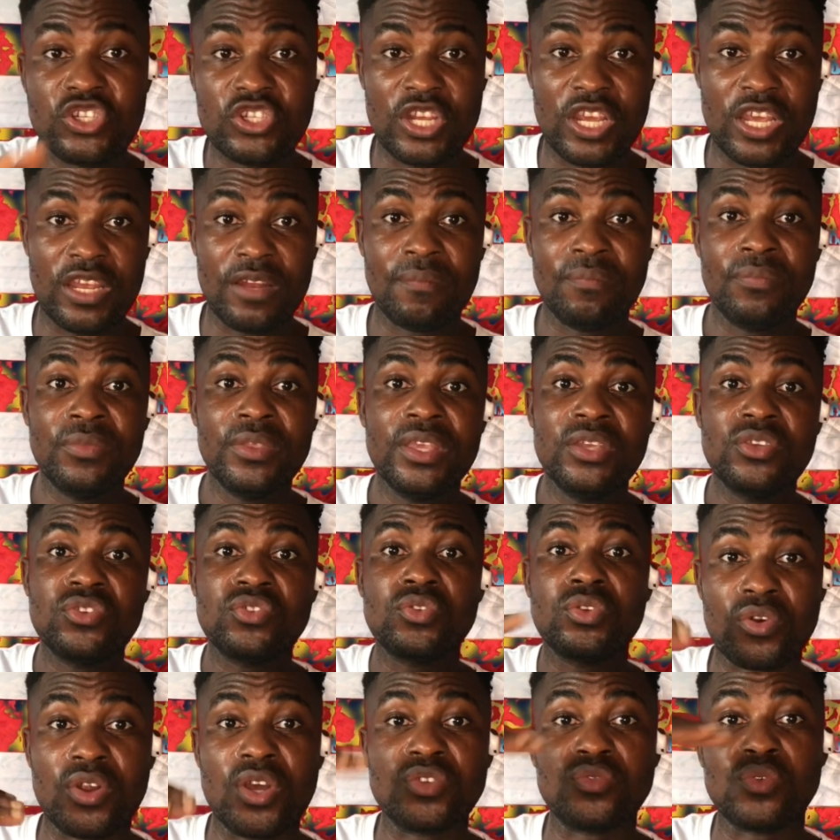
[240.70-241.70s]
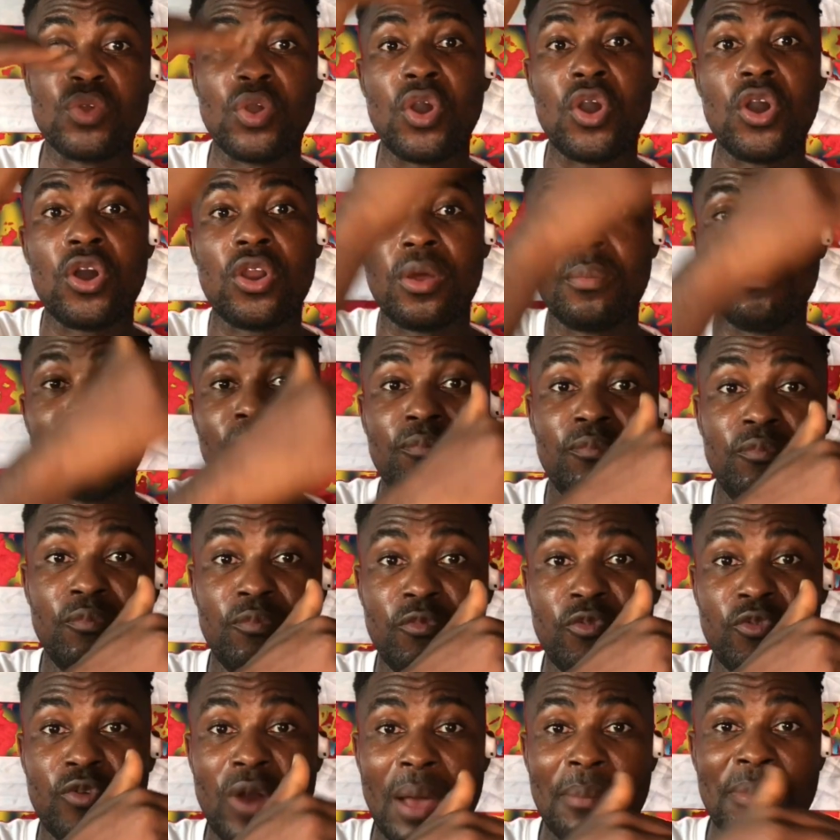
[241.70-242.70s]
them to cross with other
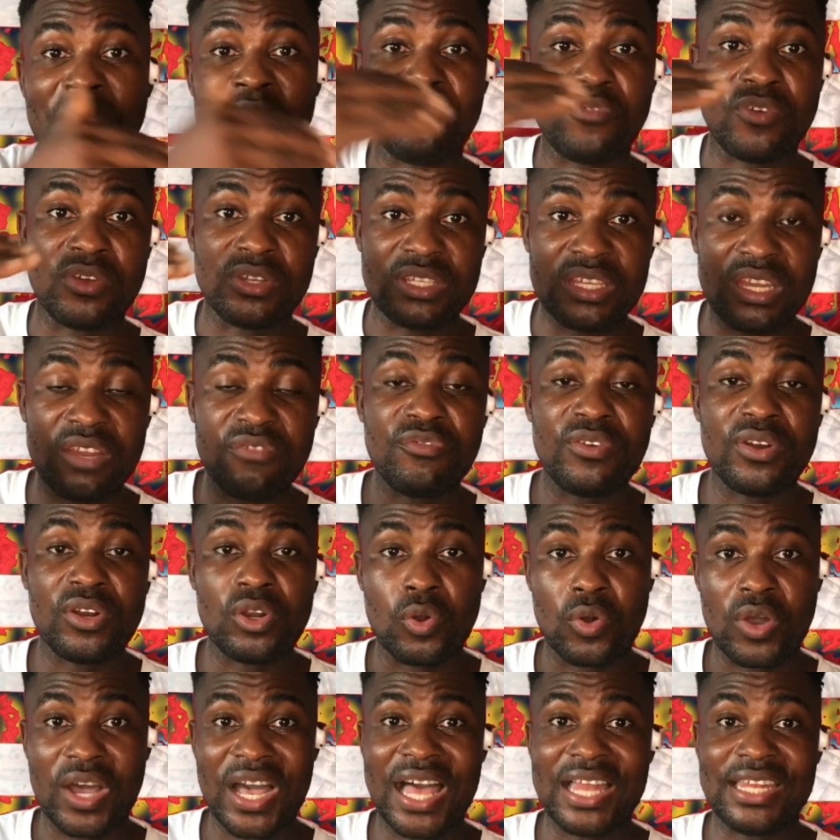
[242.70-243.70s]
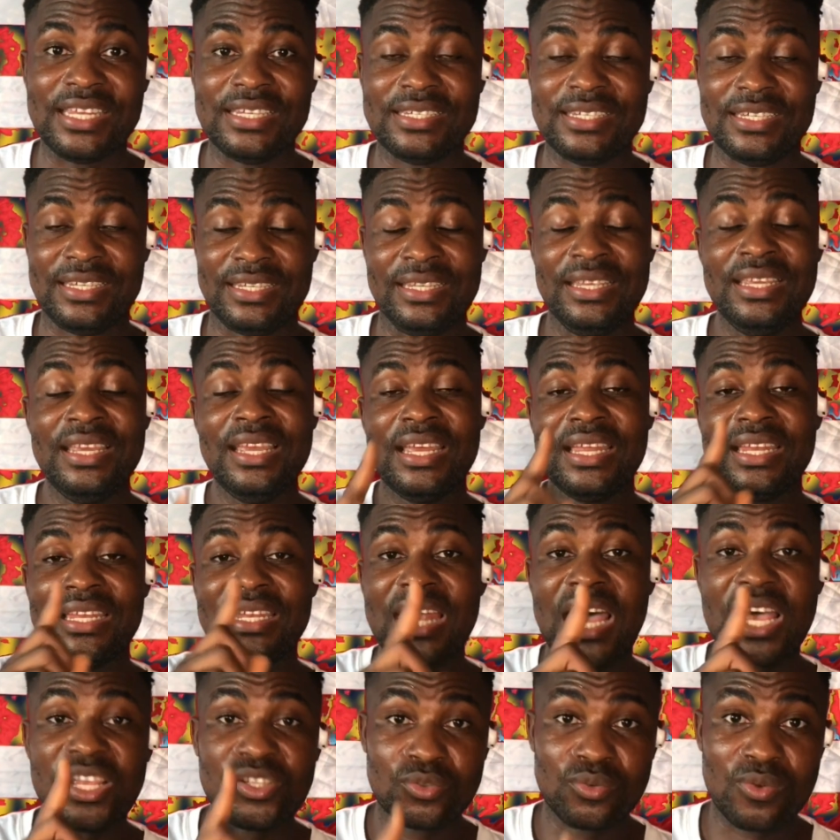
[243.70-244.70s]
rabbit from different locality, and
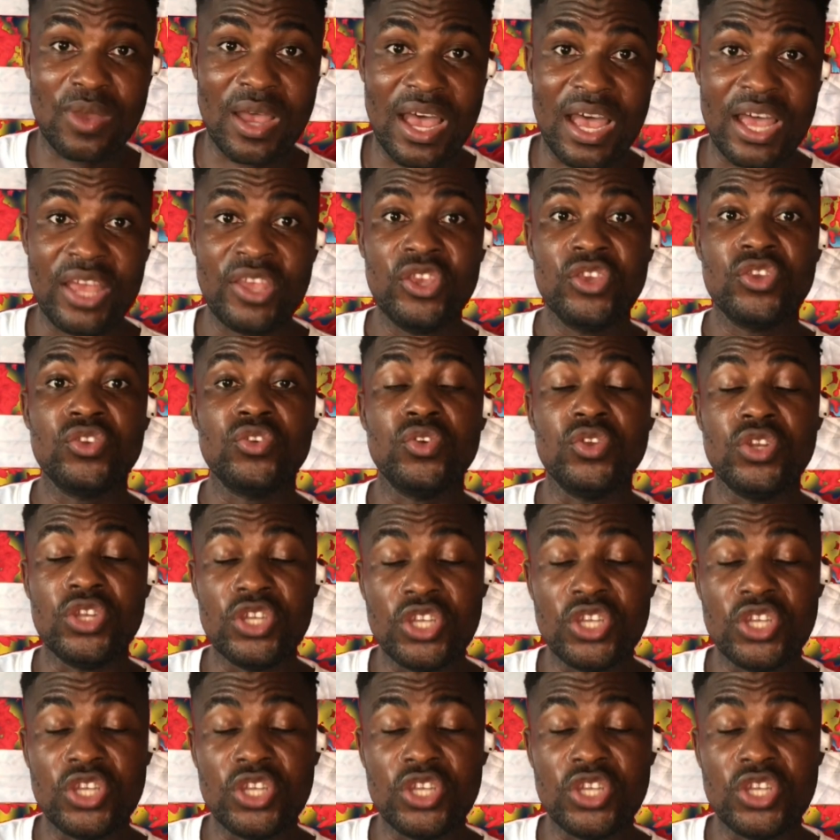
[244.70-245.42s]
that's why you